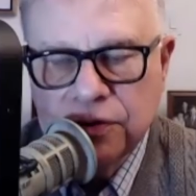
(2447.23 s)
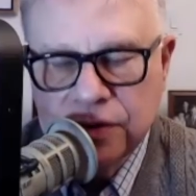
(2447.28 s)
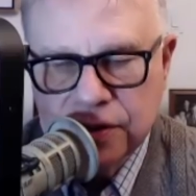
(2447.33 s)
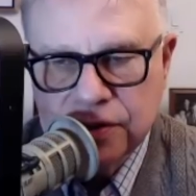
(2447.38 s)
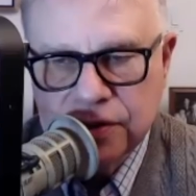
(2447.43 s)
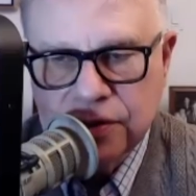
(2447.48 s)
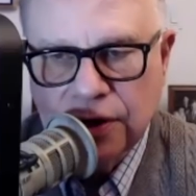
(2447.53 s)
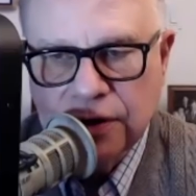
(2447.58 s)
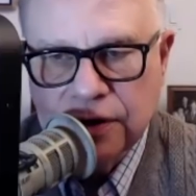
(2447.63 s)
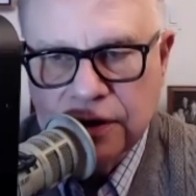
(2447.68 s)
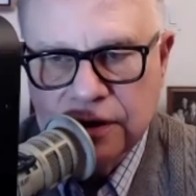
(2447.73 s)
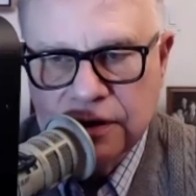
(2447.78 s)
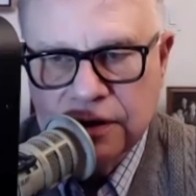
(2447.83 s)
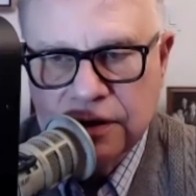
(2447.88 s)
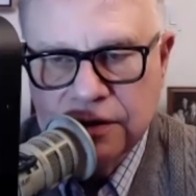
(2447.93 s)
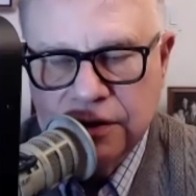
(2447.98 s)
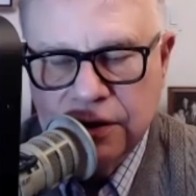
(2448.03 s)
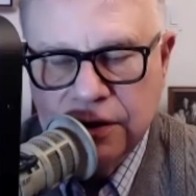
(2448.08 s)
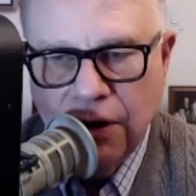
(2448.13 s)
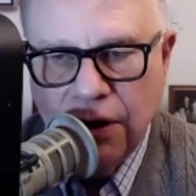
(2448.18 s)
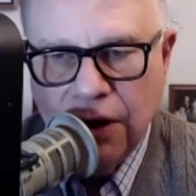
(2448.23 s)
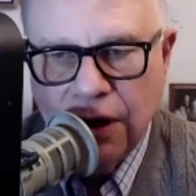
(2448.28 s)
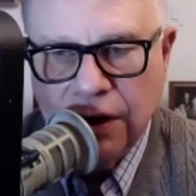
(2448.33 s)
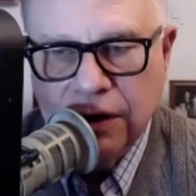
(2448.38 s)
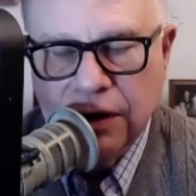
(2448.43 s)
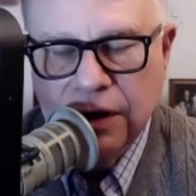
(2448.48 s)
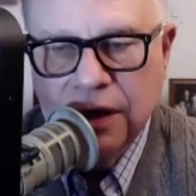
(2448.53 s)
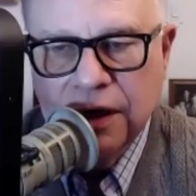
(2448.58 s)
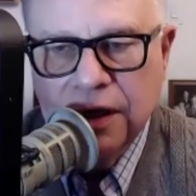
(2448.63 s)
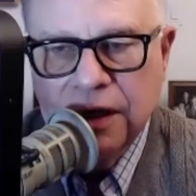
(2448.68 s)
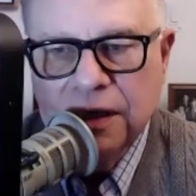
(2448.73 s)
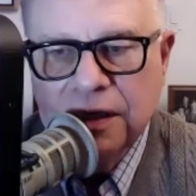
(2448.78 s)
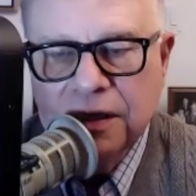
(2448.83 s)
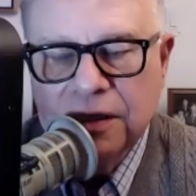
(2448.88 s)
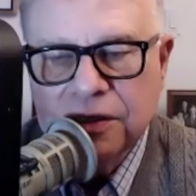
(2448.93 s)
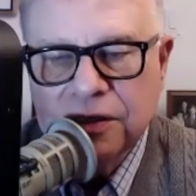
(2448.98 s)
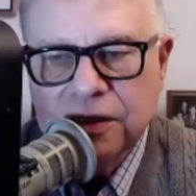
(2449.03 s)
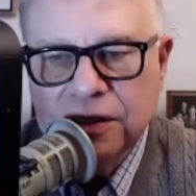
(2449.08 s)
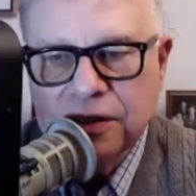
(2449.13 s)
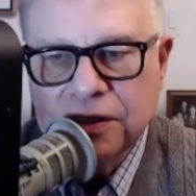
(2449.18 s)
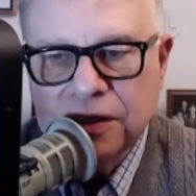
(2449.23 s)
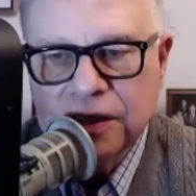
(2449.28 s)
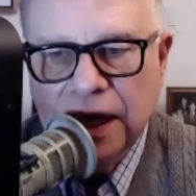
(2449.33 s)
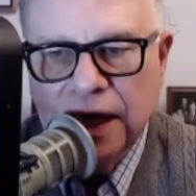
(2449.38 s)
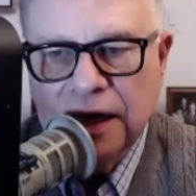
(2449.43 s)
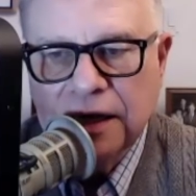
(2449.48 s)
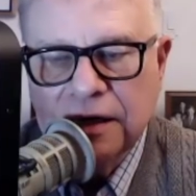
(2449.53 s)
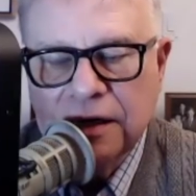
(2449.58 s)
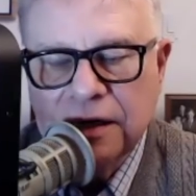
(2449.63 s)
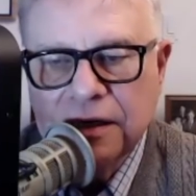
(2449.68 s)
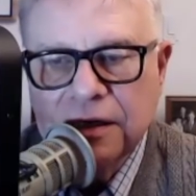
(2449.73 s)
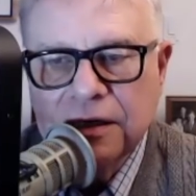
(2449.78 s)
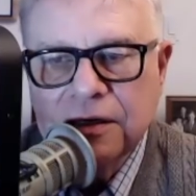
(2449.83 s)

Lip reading: started to talk, she said,